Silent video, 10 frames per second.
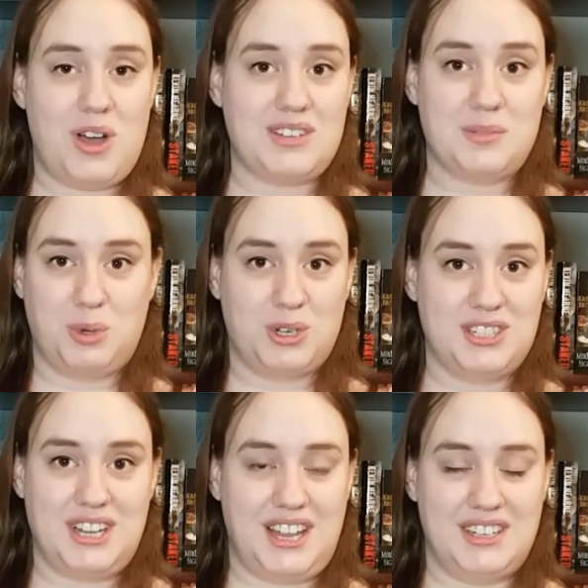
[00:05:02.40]
want a book
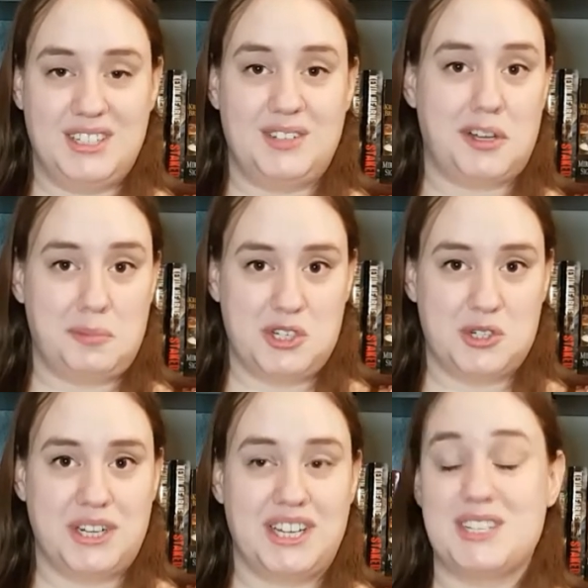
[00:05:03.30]
to end if I'm
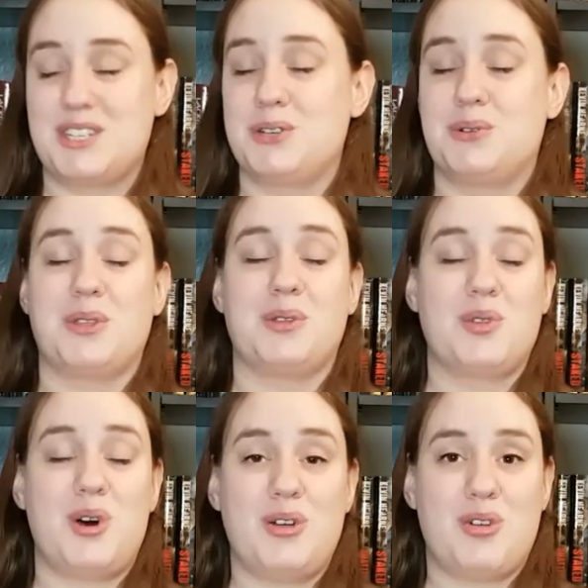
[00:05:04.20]
enjoying it, so the
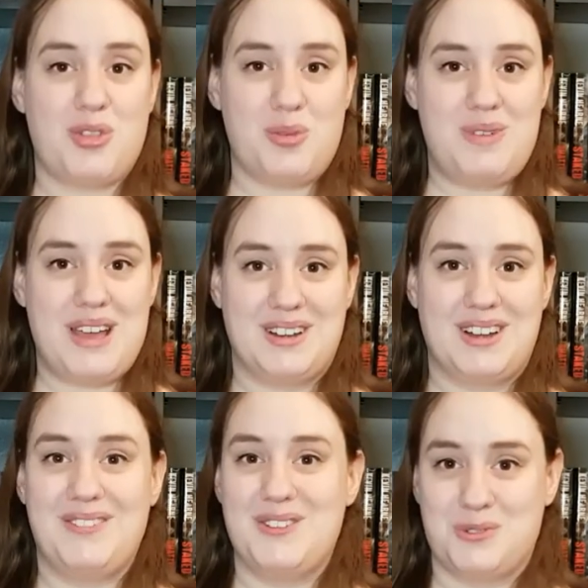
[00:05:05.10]
longer the
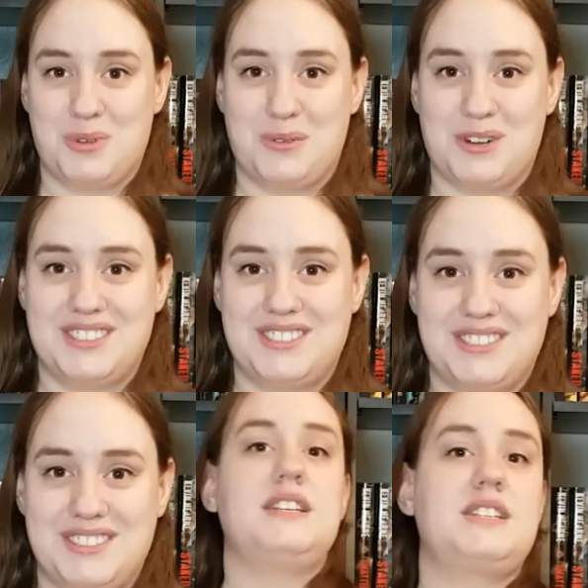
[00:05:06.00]
better if it's well written.
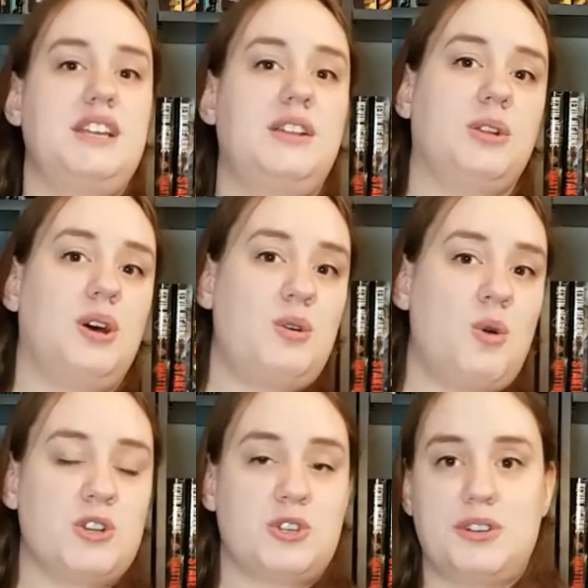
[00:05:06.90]
16. Long
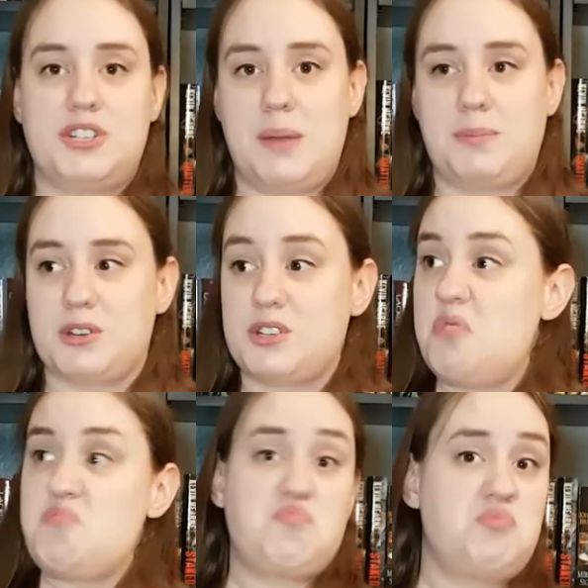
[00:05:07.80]
or short chapters.
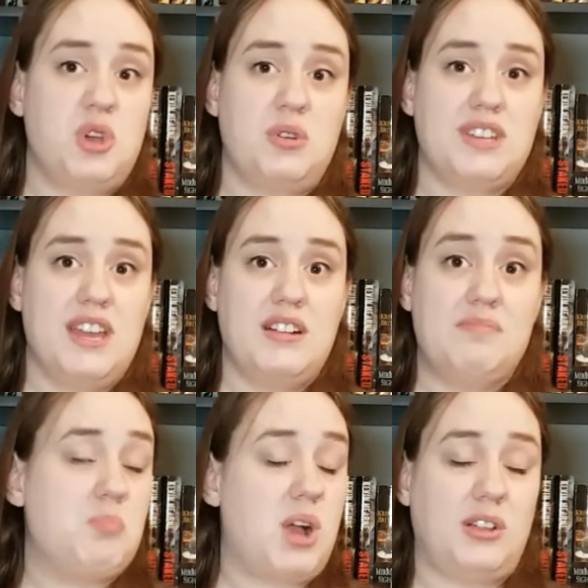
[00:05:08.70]
Don't
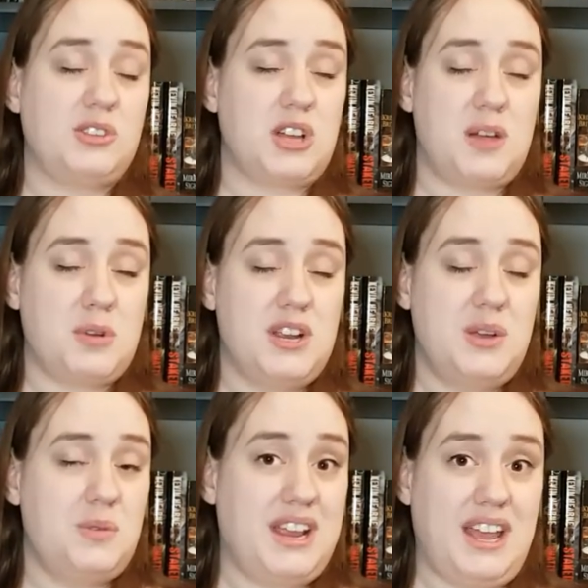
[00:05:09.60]
care, I'll stop
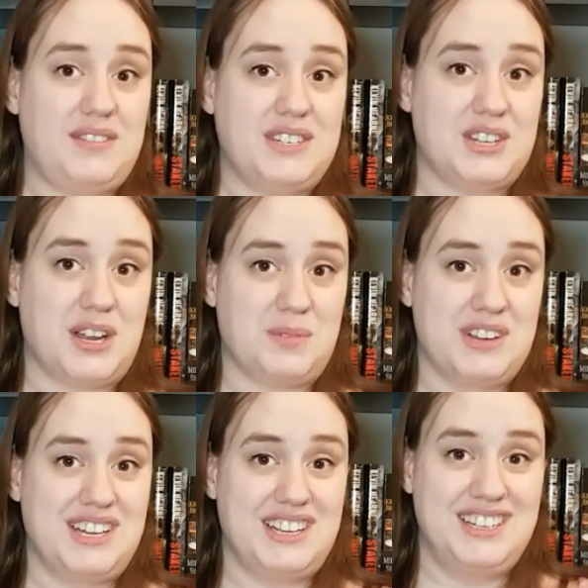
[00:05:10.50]
reading when I have to stop
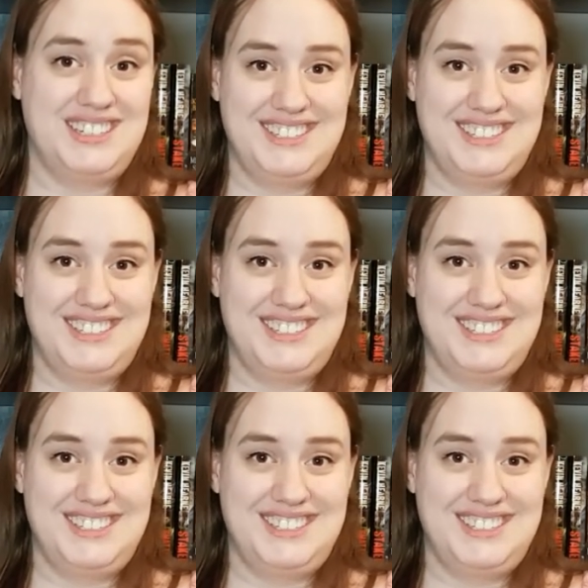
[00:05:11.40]
reading.